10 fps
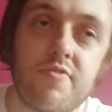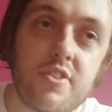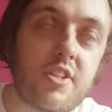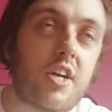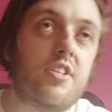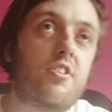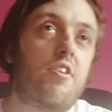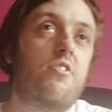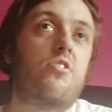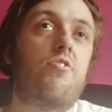Nice
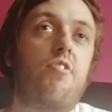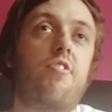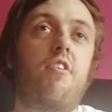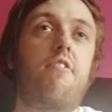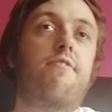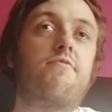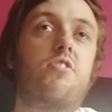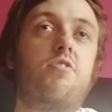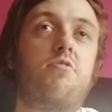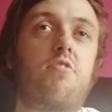long solo from
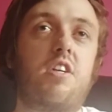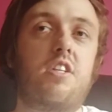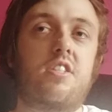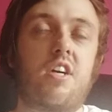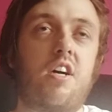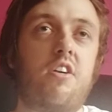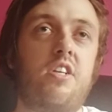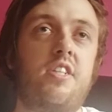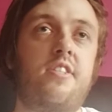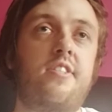two great
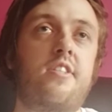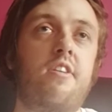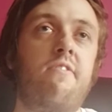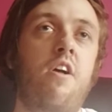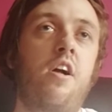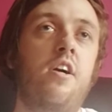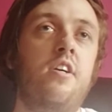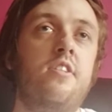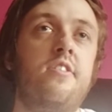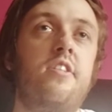guitarists.
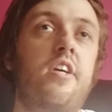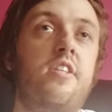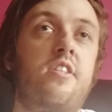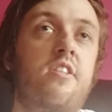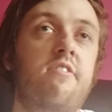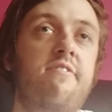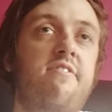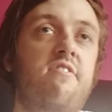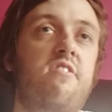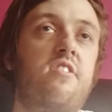It's
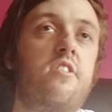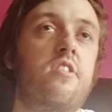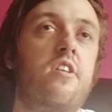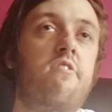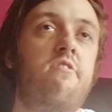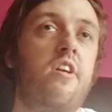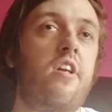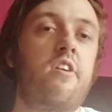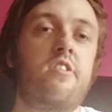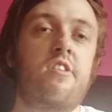a really
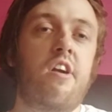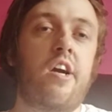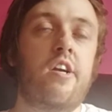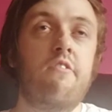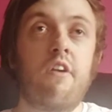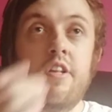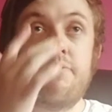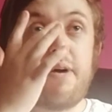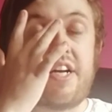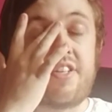good track, one of the
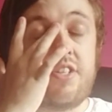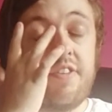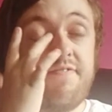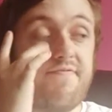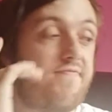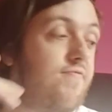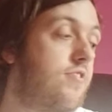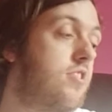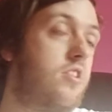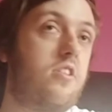best.
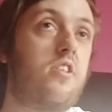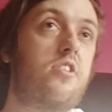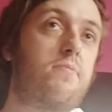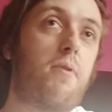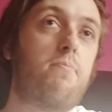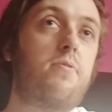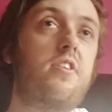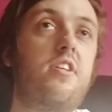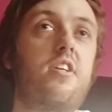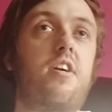This is
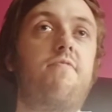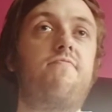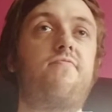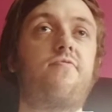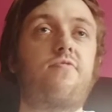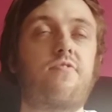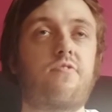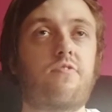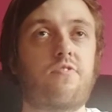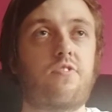probably
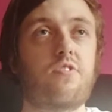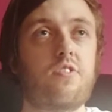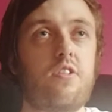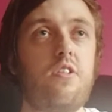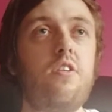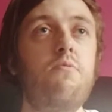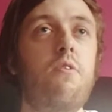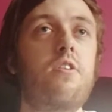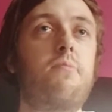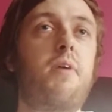
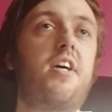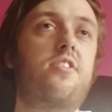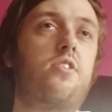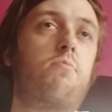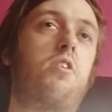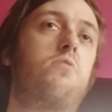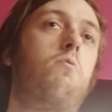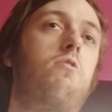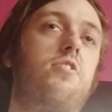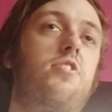one of the best, as well as
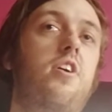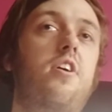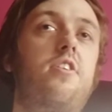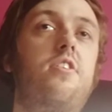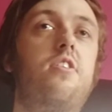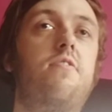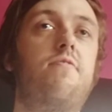War Eternal,